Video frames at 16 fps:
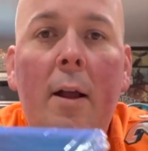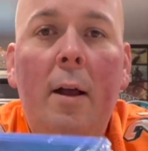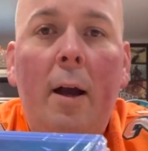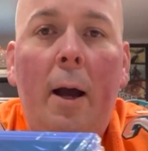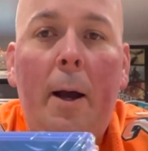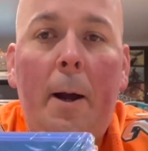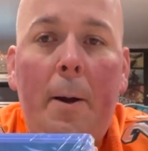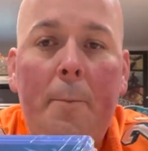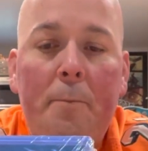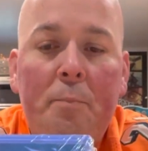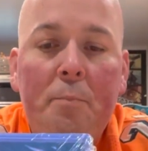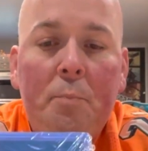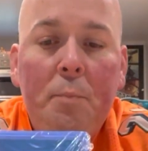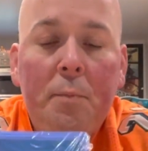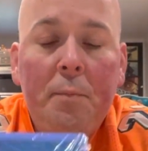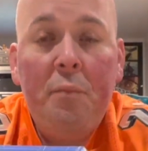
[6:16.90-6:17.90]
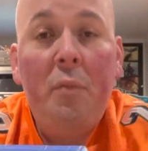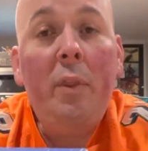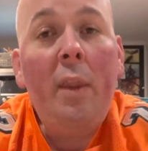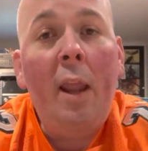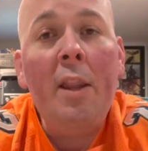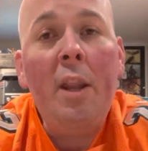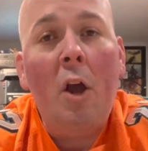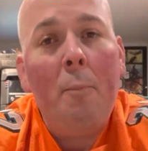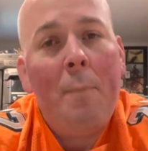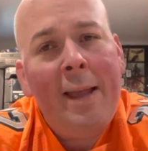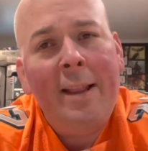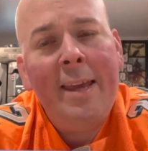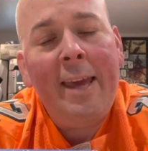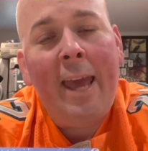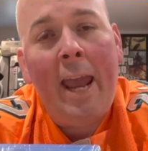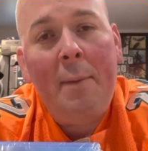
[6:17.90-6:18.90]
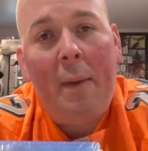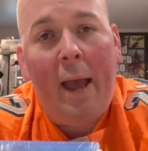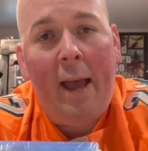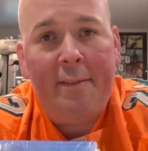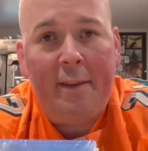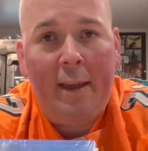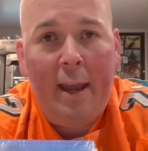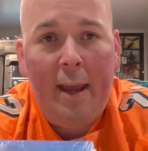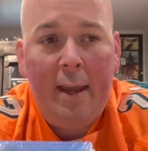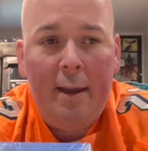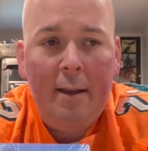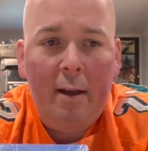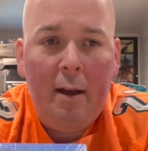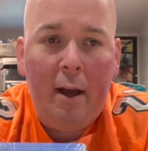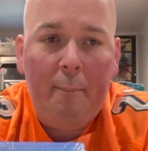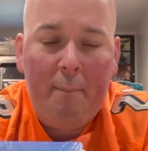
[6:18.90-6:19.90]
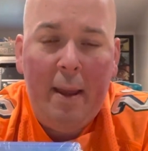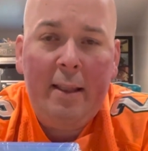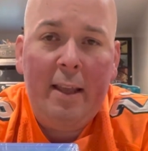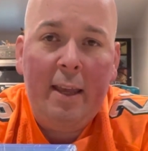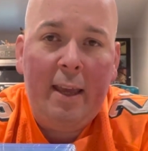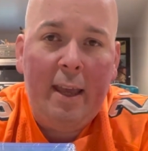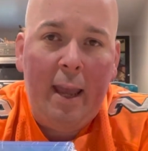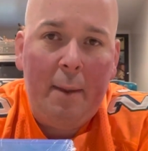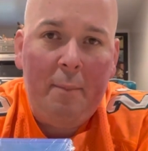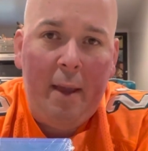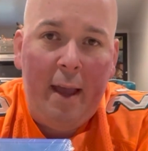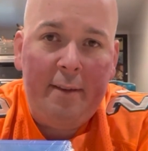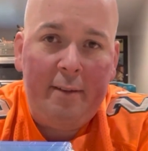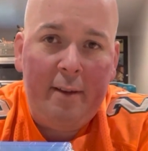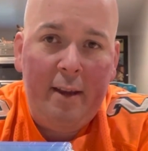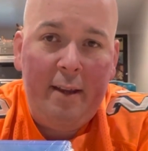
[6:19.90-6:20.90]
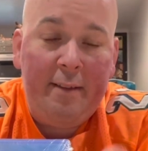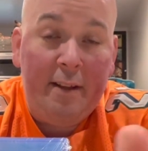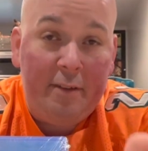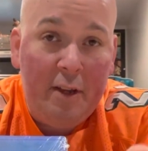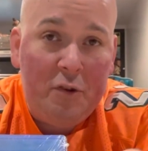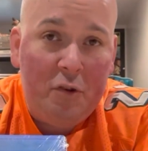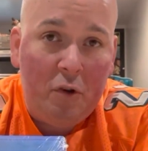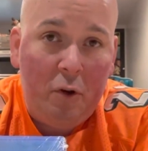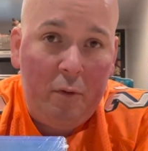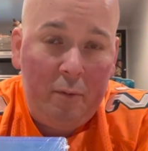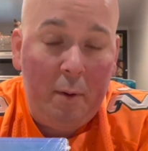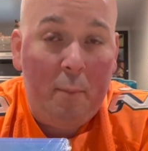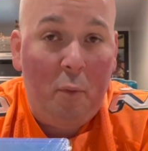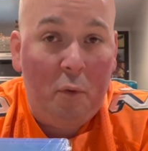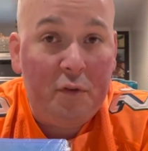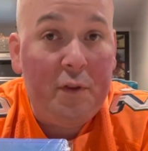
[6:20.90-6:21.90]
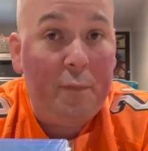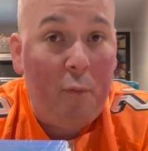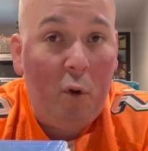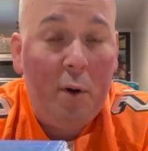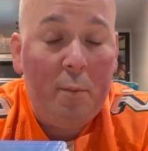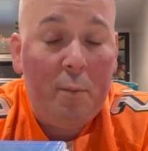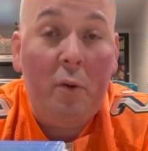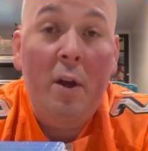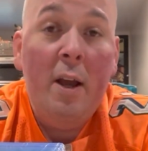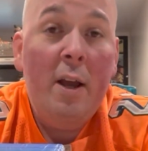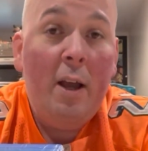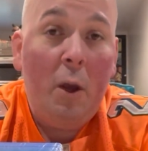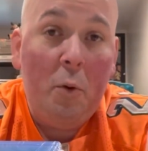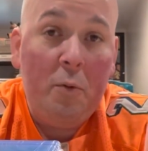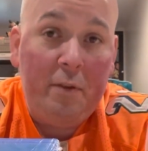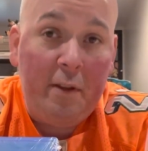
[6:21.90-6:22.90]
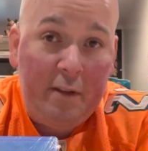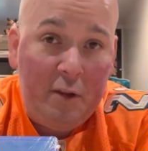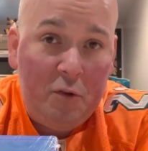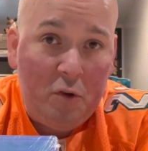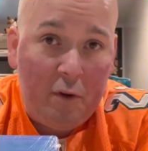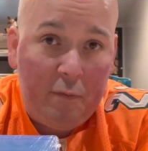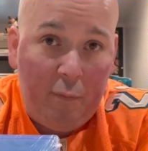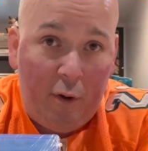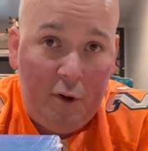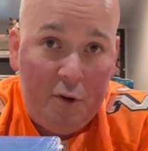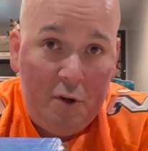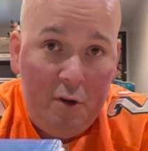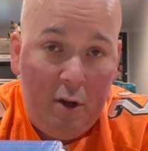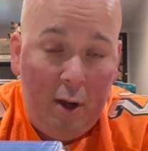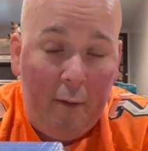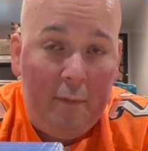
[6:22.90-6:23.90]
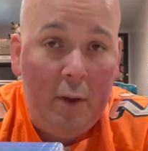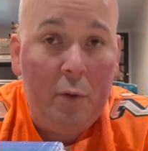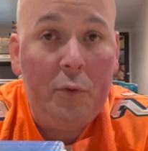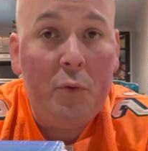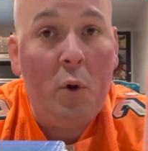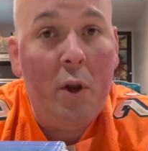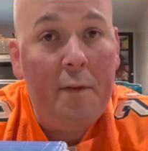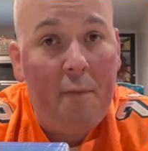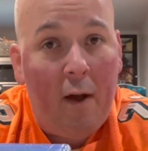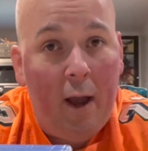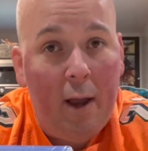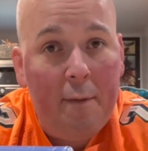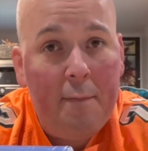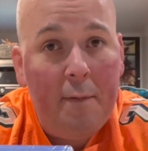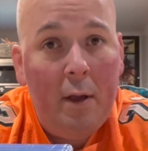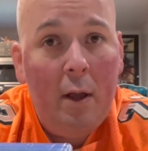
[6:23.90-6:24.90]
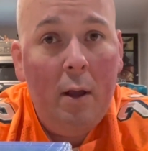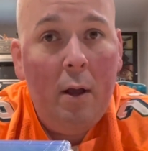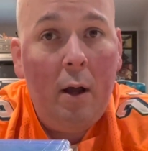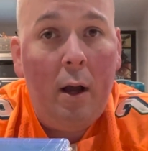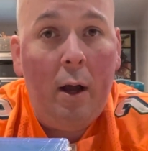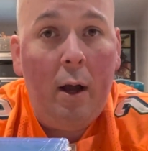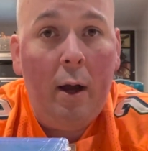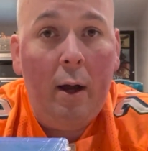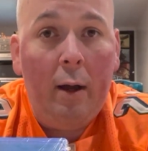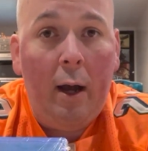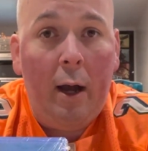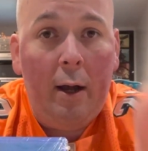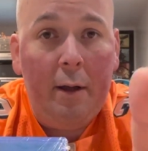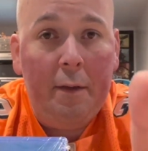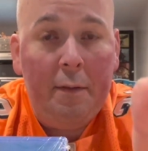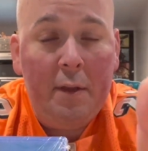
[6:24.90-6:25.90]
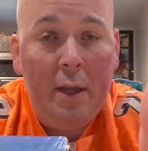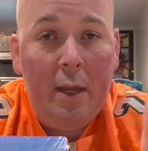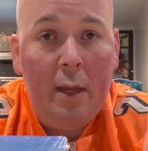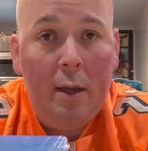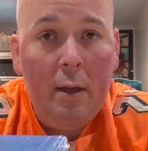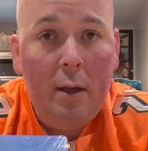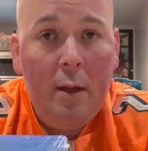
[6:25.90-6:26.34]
Now, mainly came as a it's a digital. The most affordable, it was a digital version of it. It was $25 on the